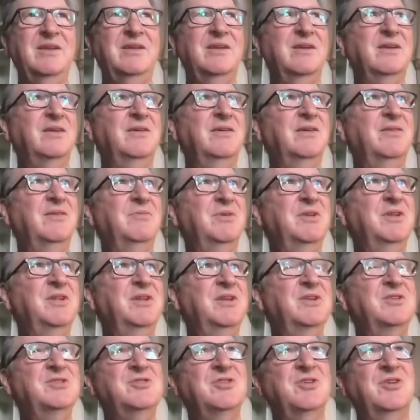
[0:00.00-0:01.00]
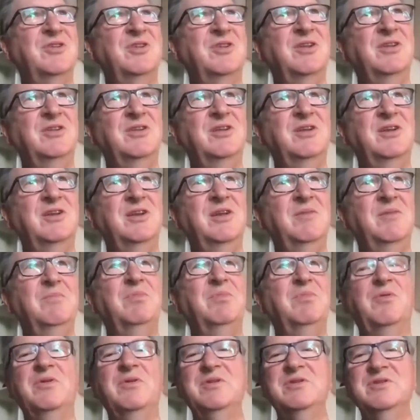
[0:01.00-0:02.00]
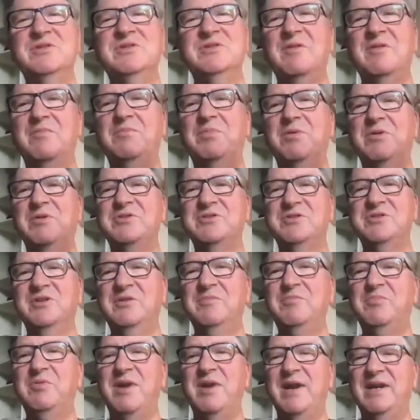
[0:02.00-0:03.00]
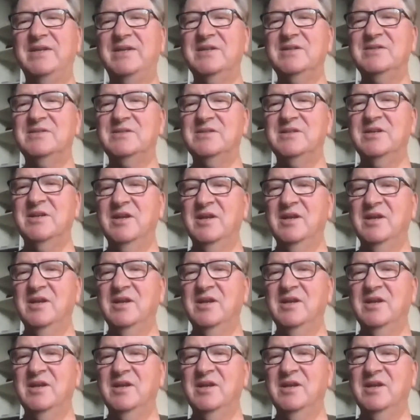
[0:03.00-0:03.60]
with each other the importance of personal practice,